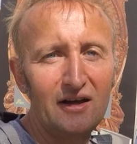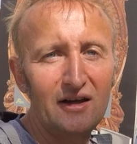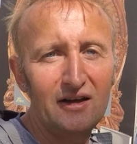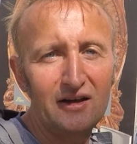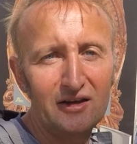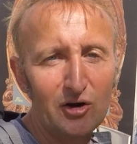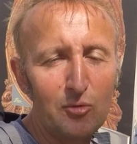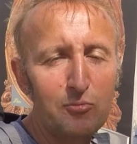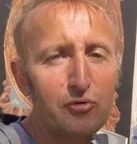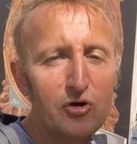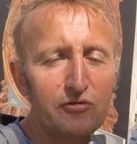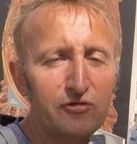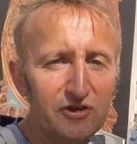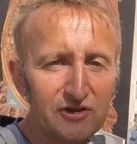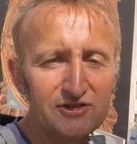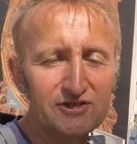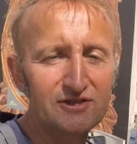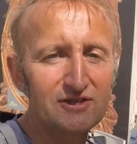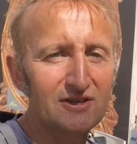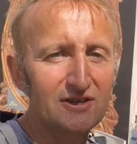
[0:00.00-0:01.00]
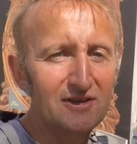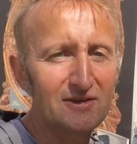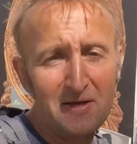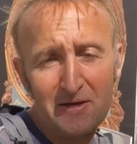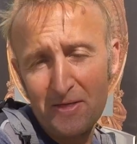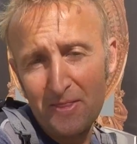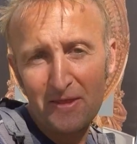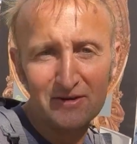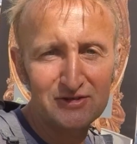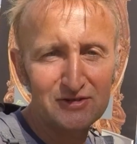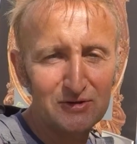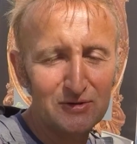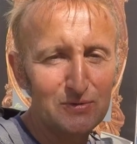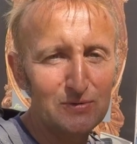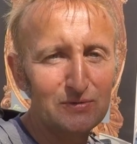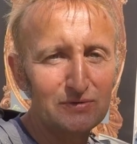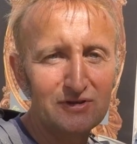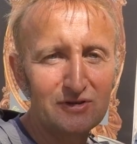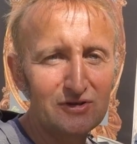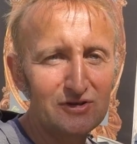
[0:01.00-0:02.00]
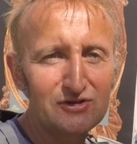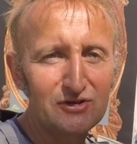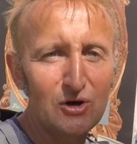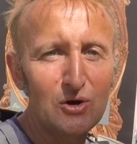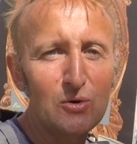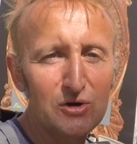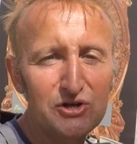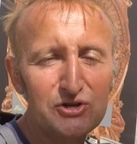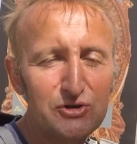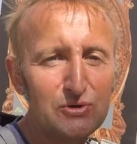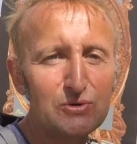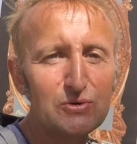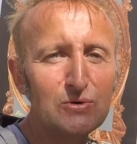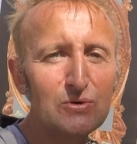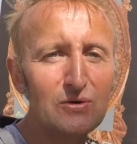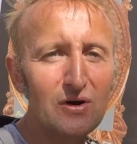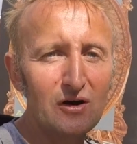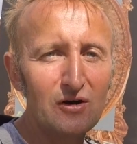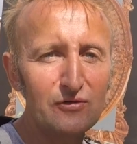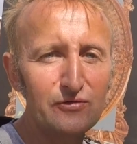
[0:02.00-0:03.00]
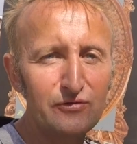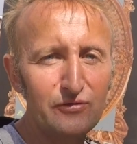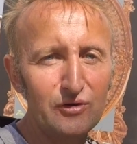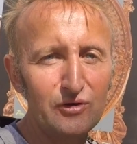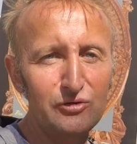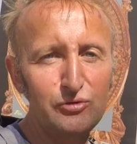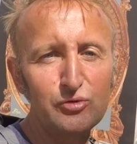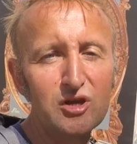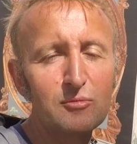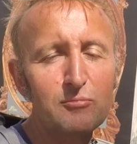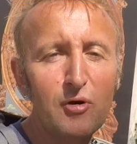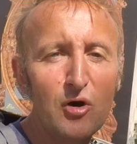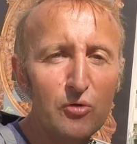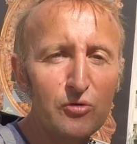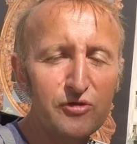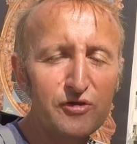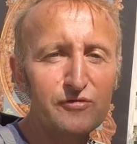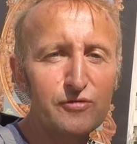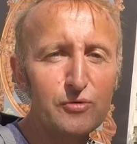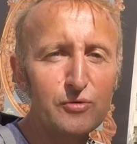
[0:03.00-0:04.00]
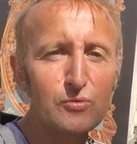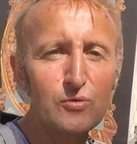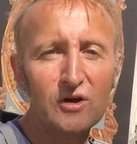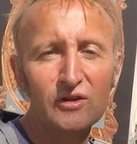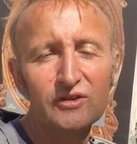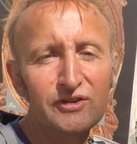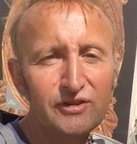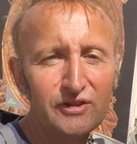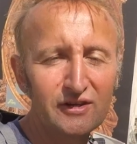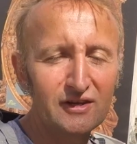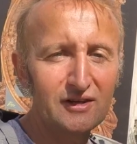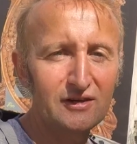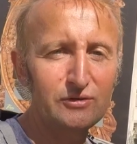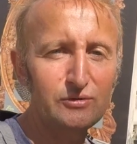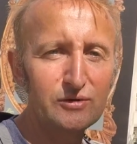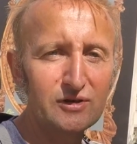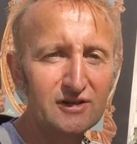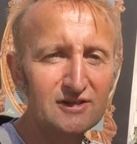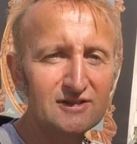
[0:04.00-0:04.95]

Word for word: you know profits so there is no issue of doing both if you want doing